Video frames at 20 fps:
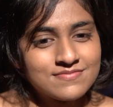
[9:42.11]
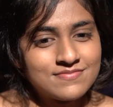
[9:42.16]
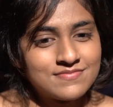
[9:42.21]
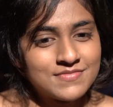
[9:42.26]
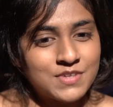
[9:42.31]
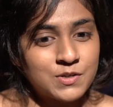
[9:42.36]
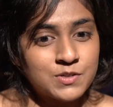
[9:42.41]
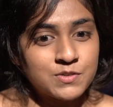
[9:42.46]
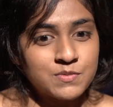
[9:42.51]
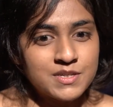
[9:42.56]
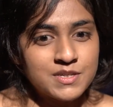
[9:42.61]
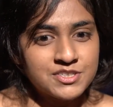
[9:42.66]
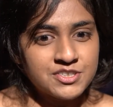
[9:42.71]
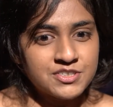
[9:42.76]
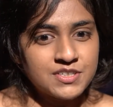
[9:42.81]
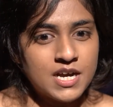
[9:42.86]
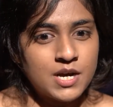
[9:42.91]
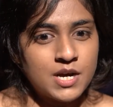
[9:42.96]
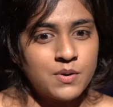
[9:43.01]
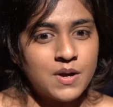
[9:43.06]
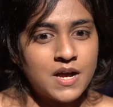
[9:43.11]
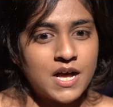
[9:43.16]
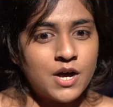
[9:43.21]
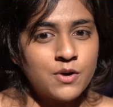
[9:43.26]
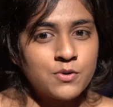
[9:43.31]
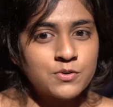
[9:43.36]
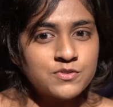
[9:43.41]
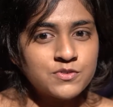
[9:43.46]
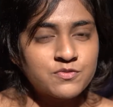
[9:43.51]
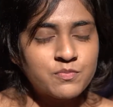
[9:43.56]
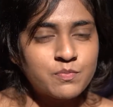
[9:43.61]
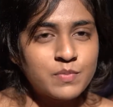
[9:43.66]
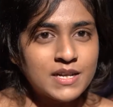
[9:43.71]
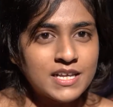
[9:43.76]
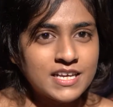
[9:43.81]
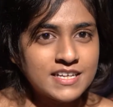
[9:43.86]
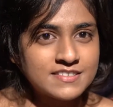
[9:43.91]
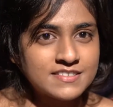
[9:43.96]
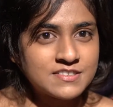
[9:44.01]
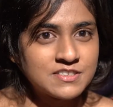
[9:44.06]
Not to mention how out of
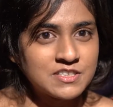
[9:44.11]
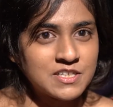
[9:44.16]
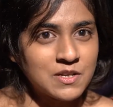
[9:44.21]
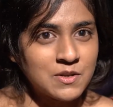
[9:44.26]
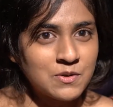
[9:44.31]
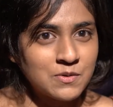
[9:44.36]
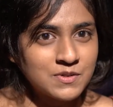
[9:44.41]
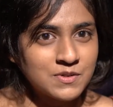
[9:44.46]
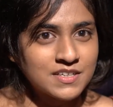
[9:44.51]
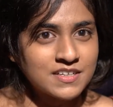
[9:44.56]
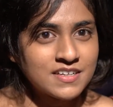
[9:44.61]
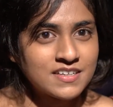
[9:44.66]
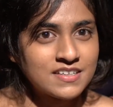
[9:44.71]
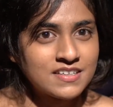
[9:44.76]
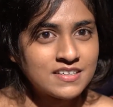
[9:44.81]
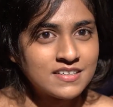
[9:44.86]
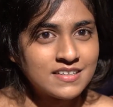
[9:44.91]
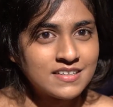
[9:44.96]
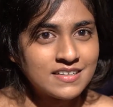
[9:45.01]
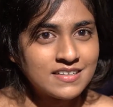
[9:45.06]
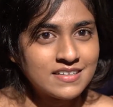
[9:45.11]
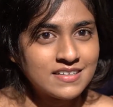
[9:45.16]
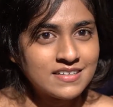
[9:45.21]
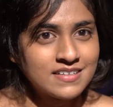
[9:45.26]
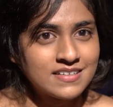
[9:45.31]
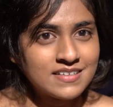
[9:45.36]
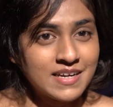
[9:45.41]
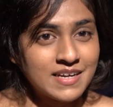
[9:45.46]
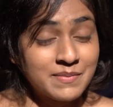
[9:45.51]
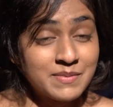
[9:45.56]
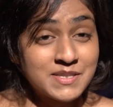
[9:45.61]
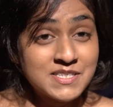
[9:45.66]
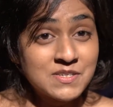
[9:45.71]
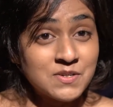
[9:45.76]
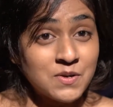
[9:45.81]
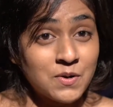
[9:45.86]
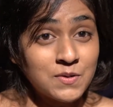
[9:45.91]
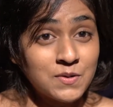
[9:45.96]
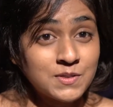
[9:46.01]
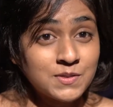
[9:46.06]
place she looked amidst
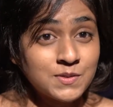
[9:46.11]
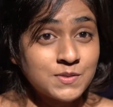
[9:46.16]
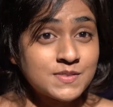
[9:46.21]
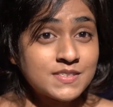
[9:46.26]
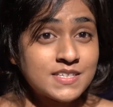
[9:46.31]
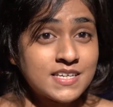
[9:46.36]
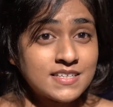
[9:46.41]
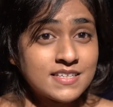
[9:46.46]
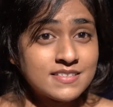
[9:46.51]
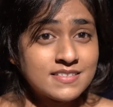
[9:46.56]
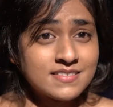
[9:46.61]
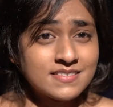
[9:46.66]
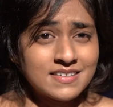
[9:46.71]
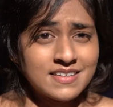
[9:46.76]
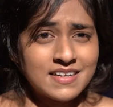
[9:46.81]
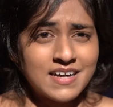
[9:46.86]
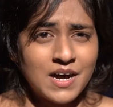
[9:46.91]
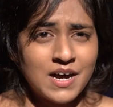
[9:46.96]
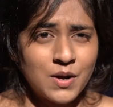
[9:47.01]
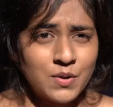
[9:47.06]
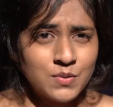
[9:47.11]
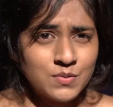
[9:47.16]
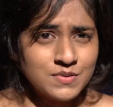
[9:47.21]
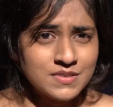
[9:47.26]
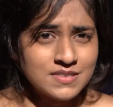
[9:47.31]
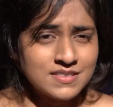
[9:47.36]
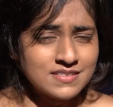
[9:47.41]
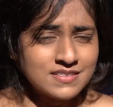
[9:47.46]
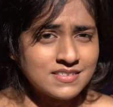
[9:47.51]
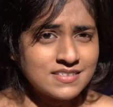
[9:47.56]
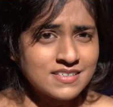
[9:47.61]
all those kids in gowns and